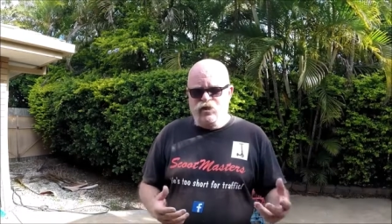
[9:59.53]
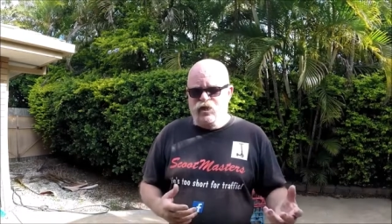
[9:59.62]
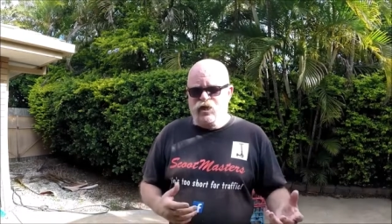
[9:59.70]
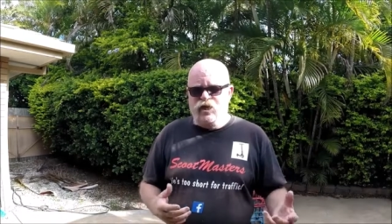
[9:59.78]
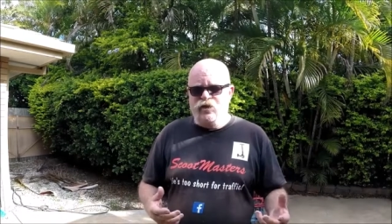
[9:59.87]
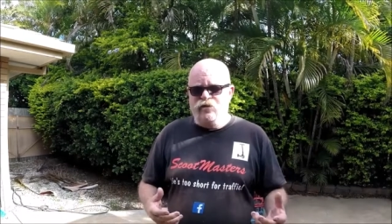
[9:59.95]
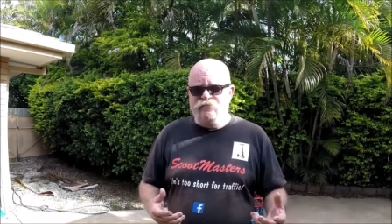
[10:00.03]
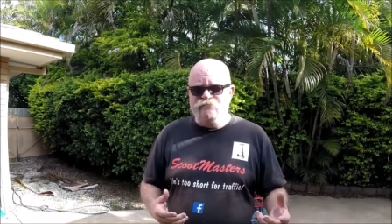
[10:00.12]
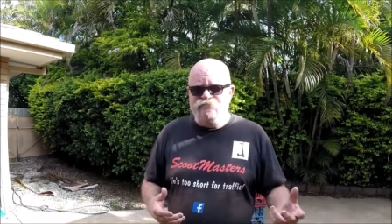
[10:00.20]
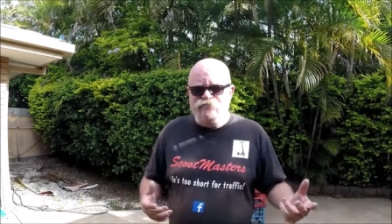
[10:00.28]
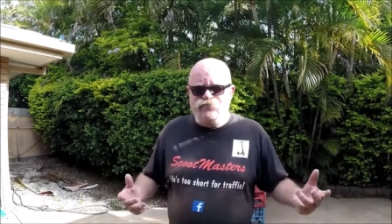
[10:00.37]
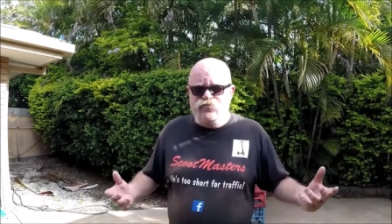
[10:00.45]
leg
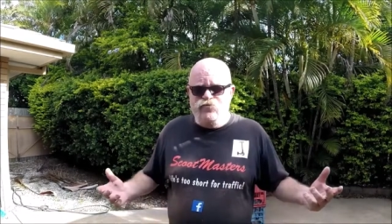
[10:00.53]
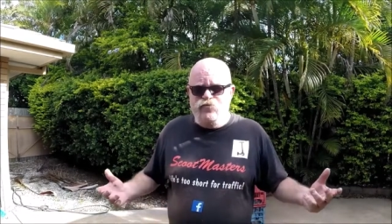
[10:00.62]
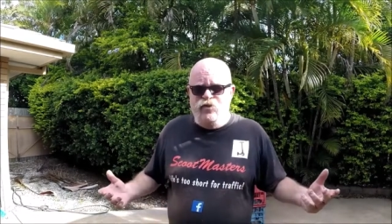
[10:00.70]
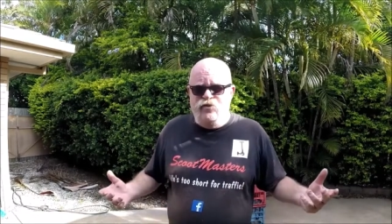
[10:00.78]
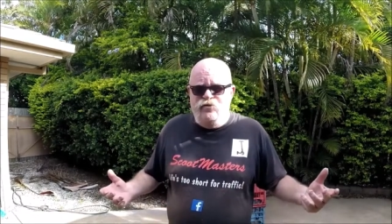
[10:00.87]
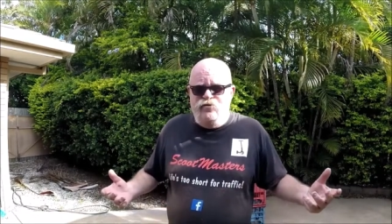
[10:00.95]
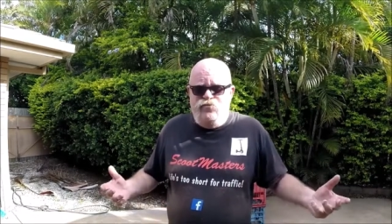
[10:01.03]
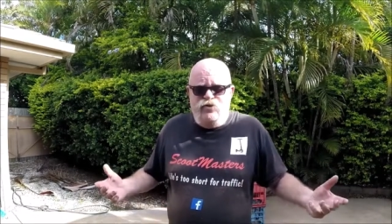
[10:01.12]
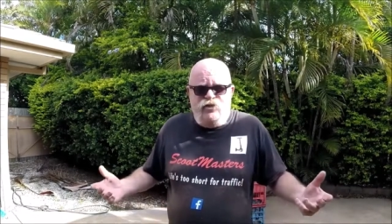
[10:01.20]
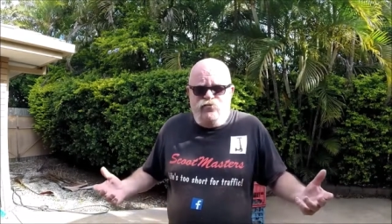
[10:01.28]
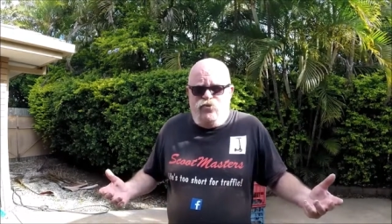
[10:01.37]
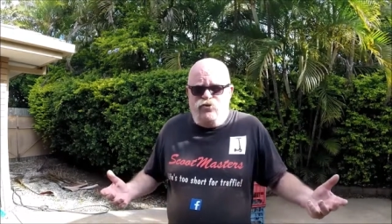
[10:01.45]
home, we
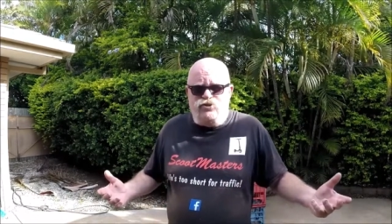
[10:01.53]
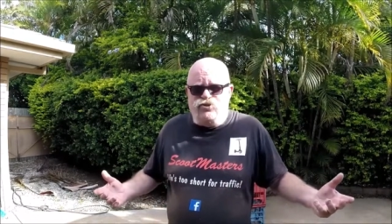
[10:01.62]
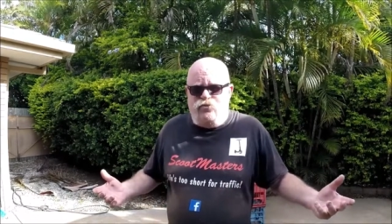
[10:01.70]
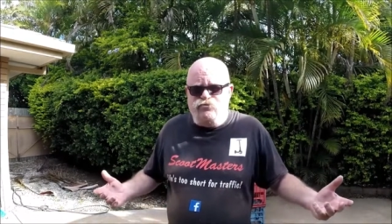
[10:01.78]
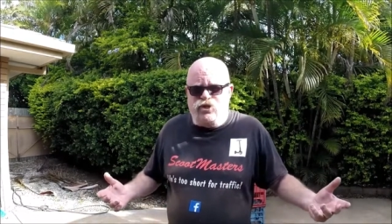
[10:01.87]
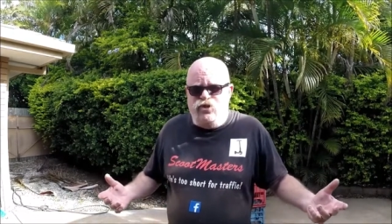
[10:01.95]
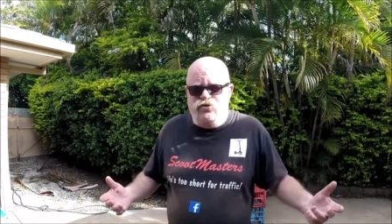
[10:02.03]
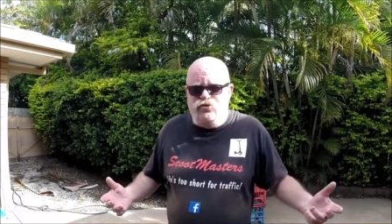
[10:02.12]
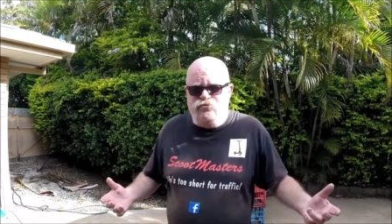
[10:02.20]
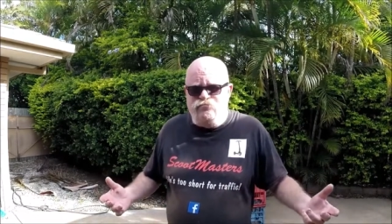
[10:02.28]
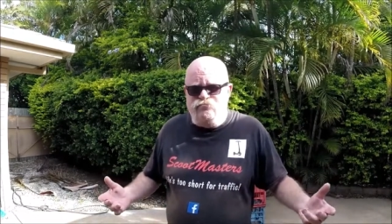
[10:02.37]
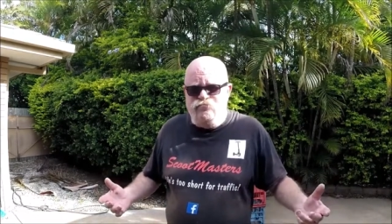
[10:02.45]
didn't want to stop scooting.